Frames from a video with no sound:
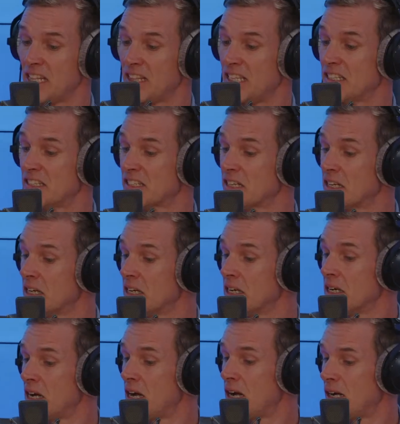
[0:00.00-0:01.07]
this
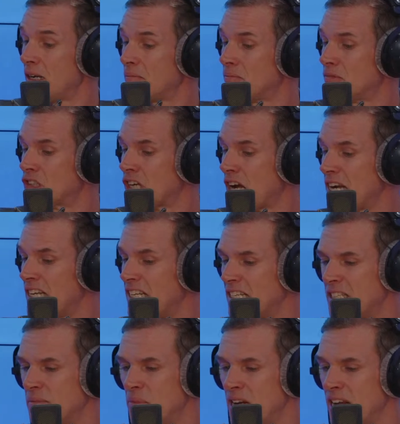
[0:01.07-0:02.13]
Chinese
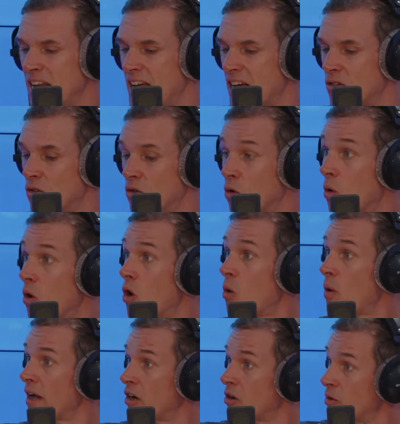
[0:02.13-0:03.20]
billionaire called Guo
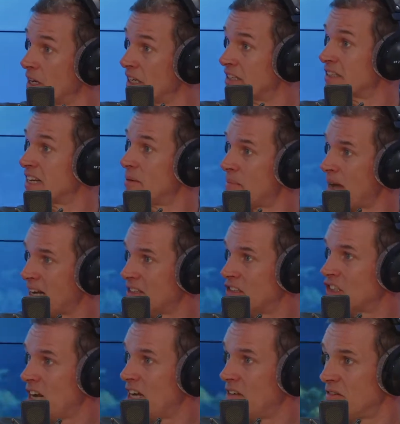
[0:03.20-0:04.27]
Wengui sent back to
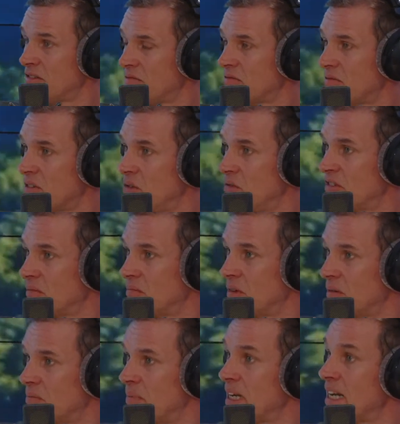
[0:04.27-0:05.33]
China, who was a
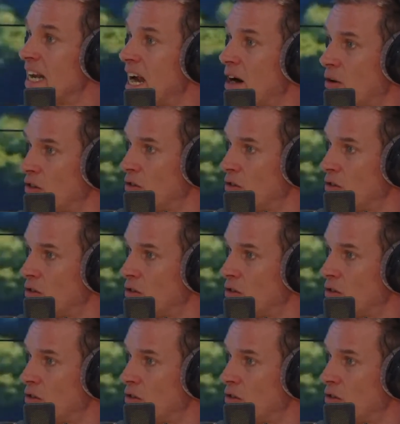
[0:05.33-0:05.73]
billionaire on the